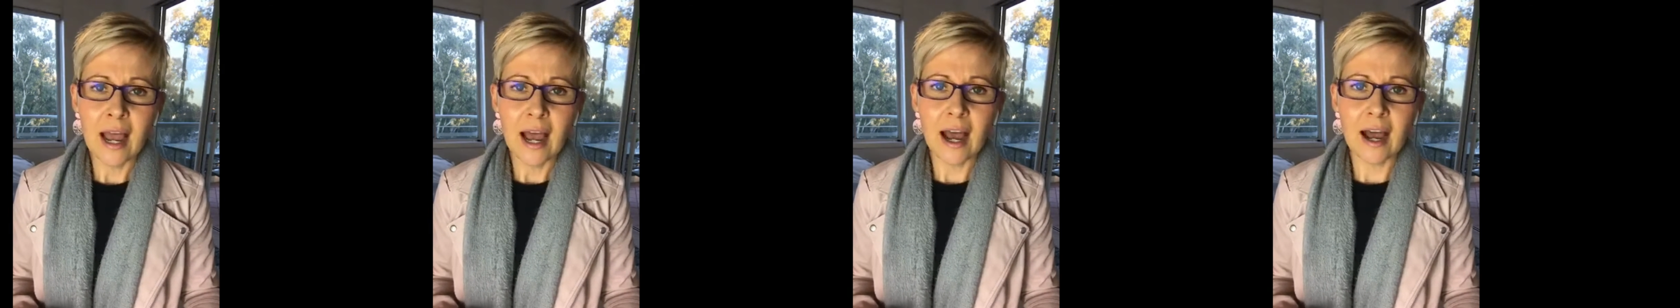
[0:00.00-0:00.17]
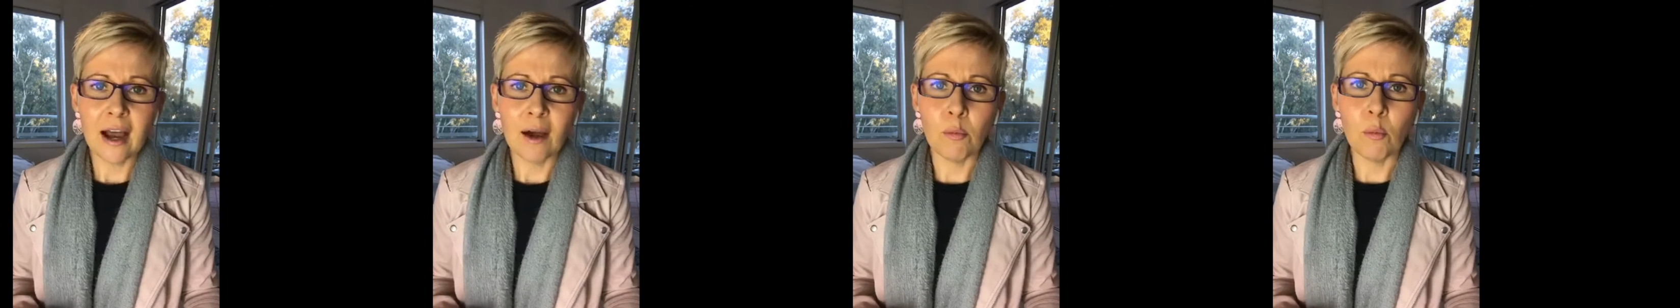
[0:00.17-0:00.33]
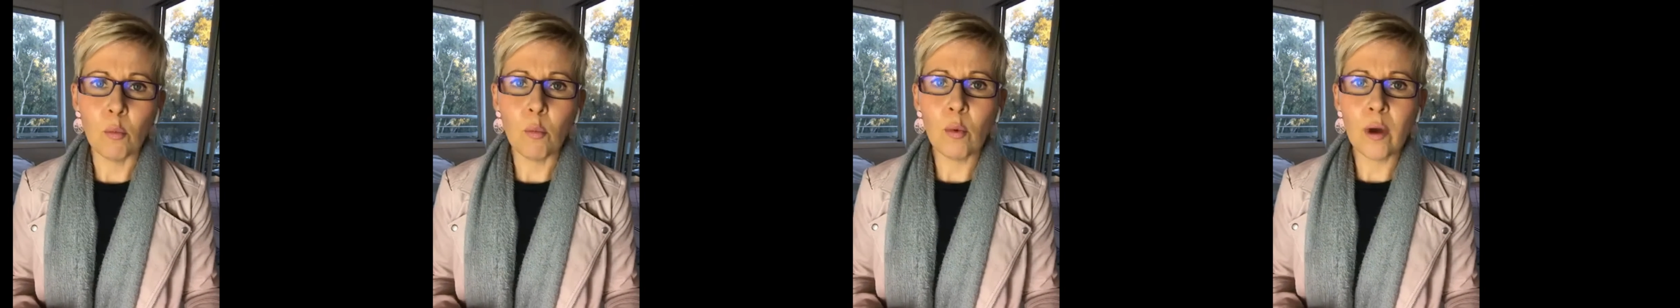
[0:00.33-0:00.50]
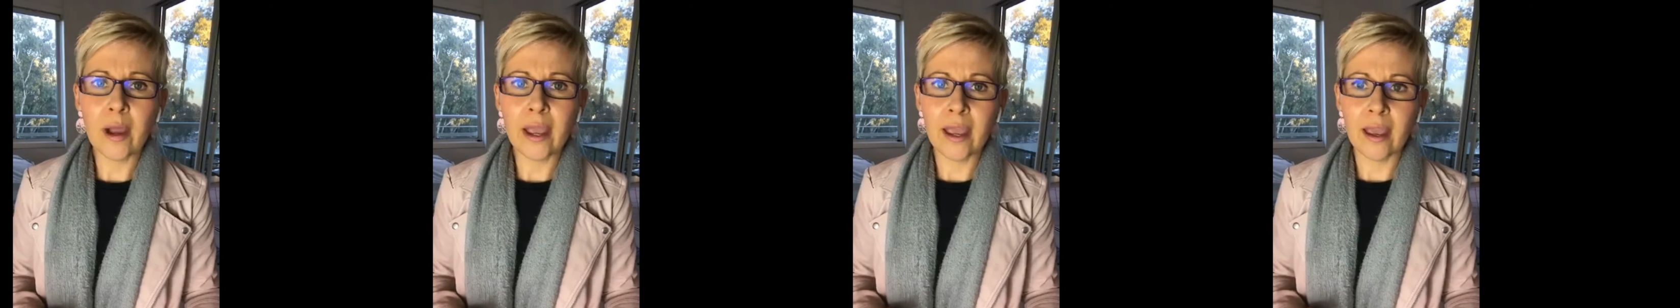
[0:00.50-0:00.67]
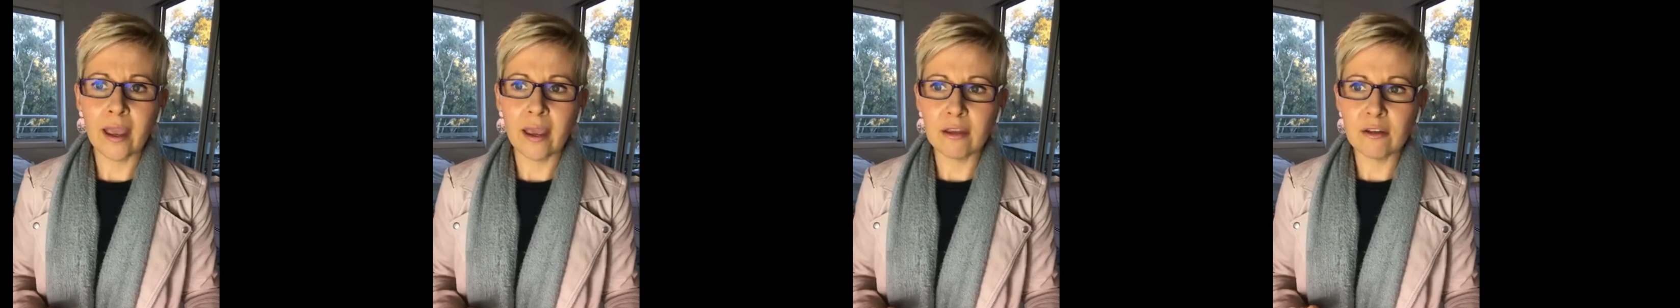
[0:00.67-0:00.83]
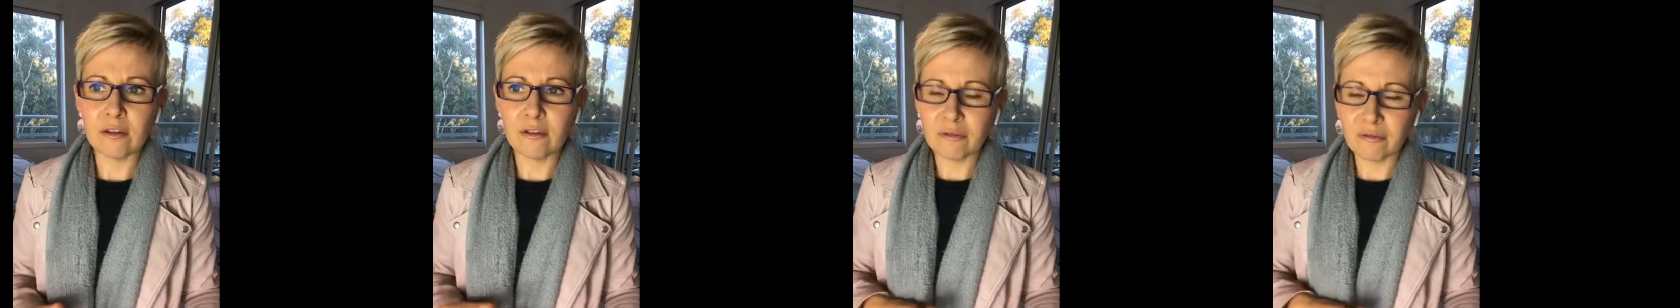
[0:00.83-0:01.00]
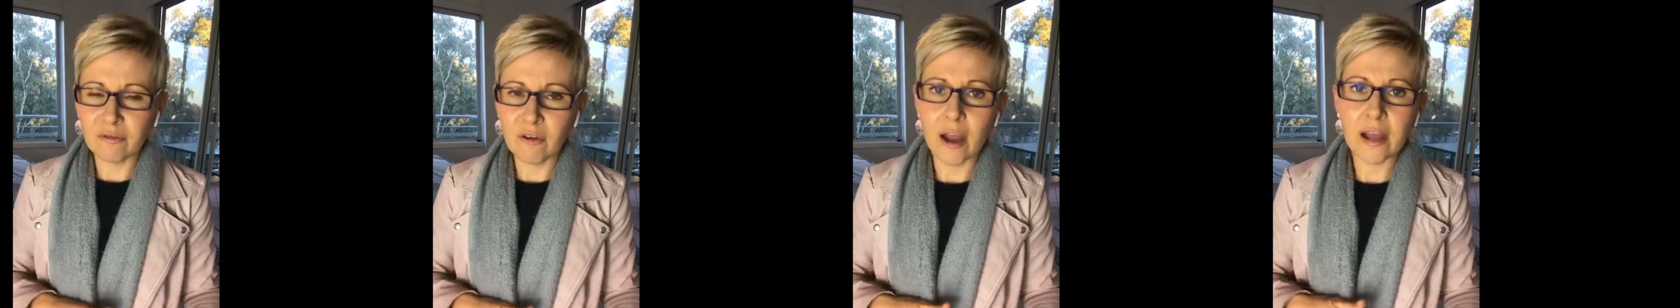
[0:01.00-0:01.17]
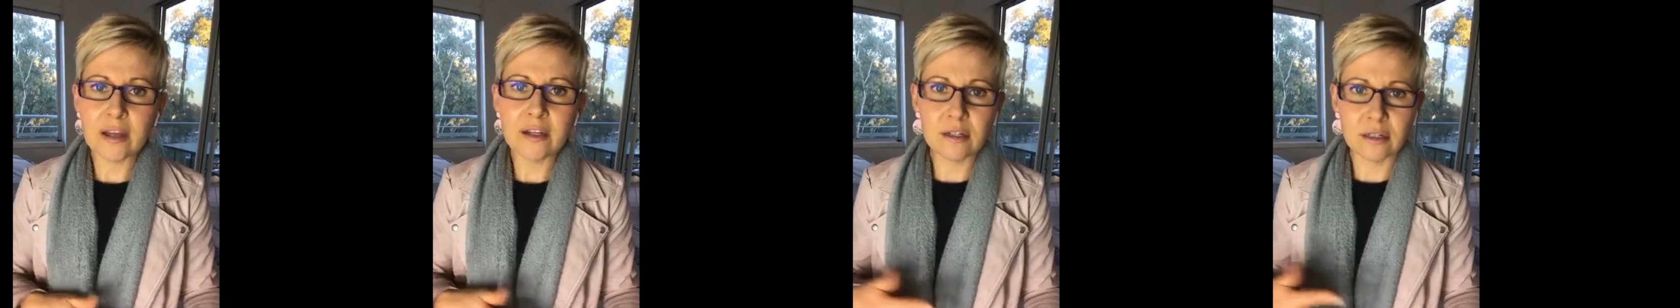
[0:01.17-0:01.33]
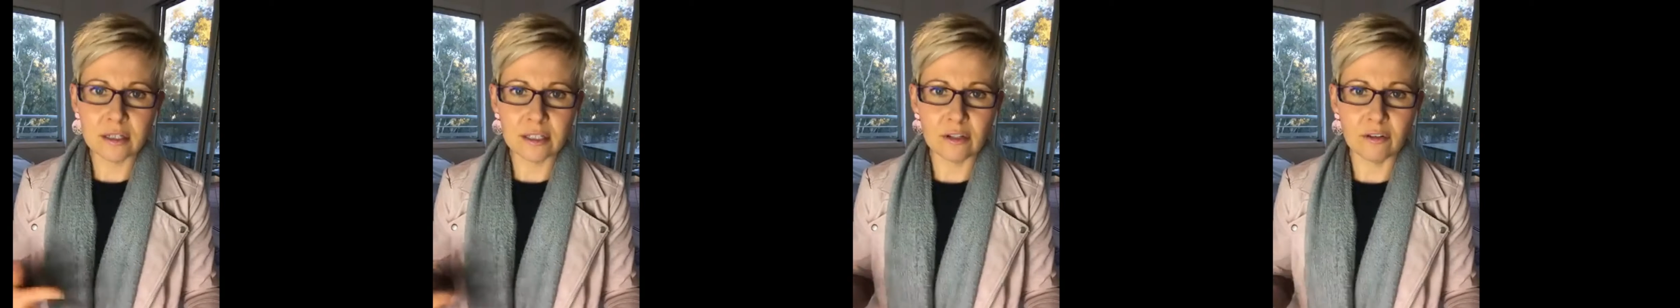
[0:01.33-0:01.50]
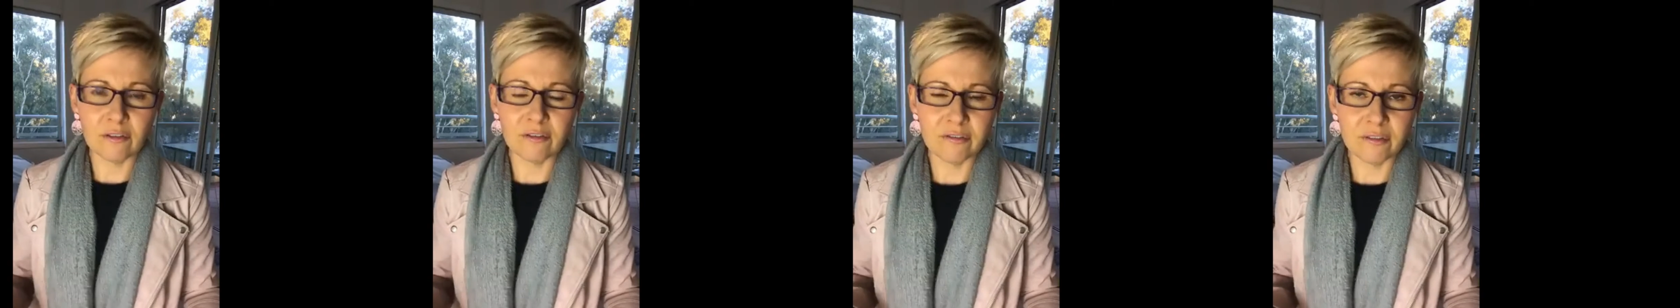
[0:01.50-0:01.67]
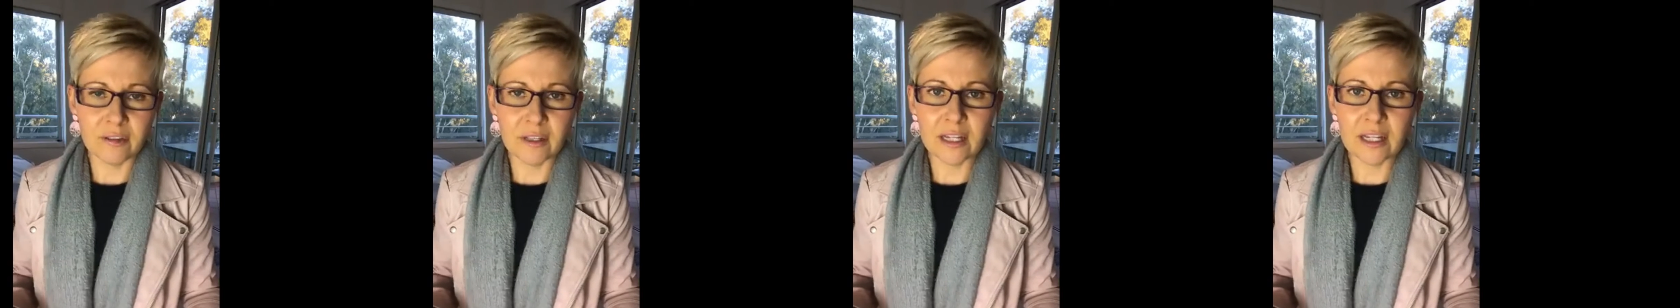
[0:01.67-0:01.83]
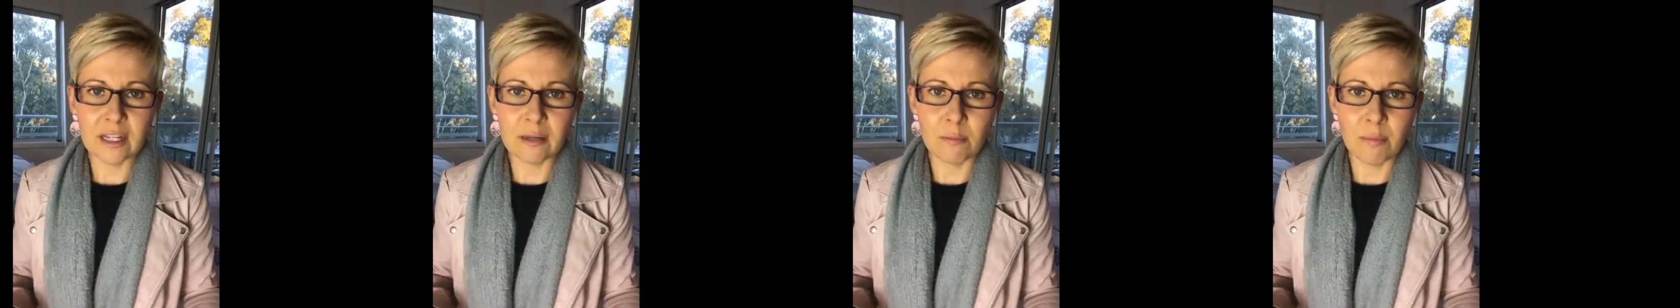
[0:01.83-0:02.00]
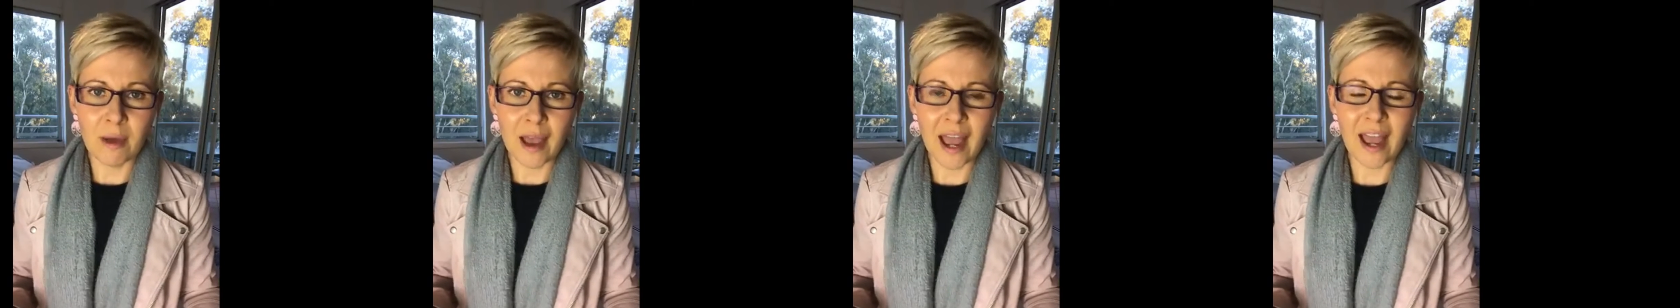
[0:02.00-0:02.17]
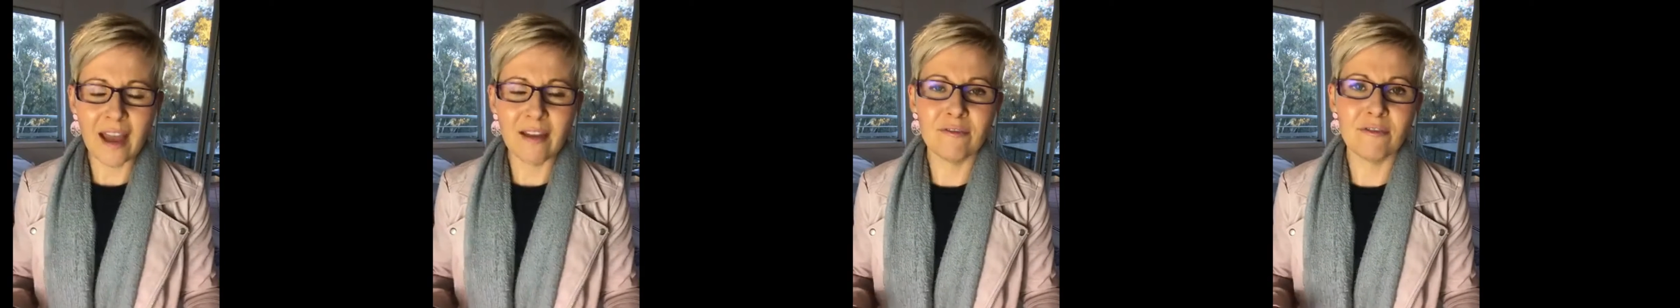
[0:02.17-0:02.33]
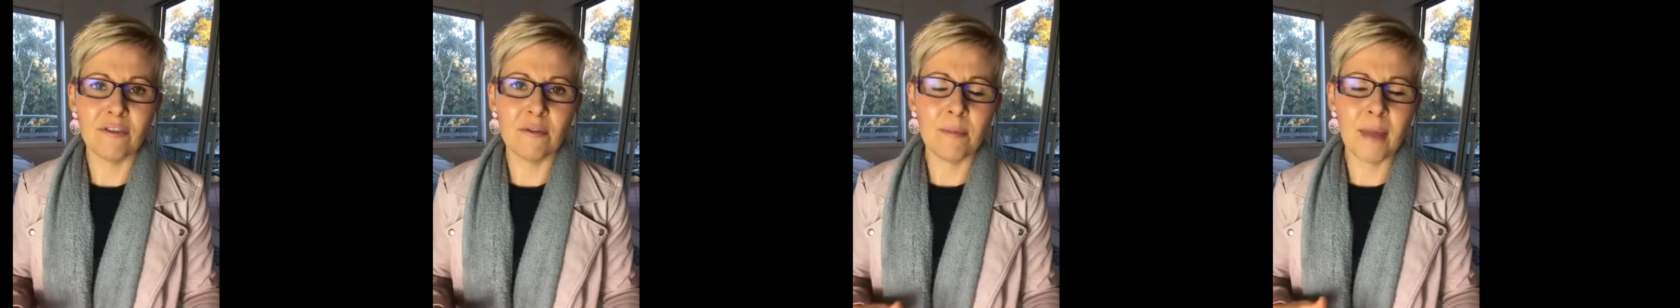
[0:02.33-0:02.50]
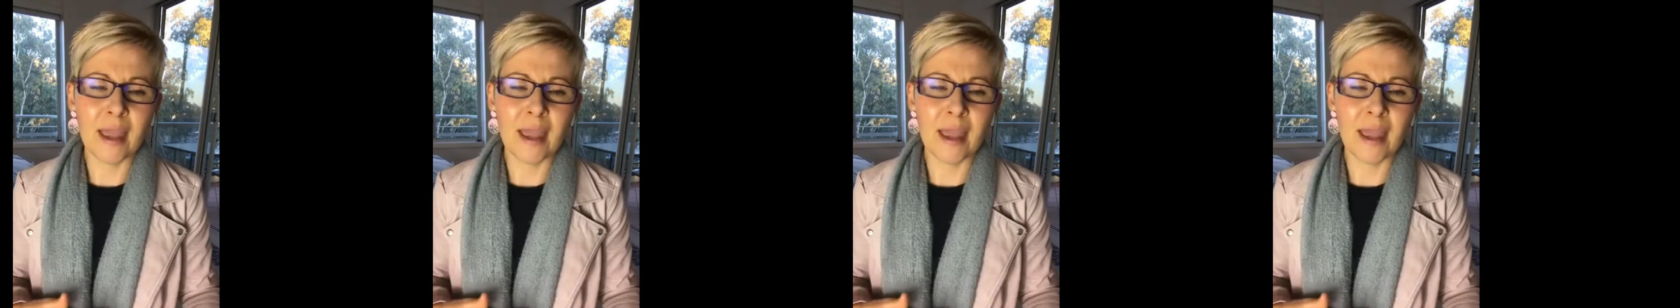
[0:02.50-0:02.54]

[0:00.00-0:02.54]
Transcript: um, where you find yourself feeling bad for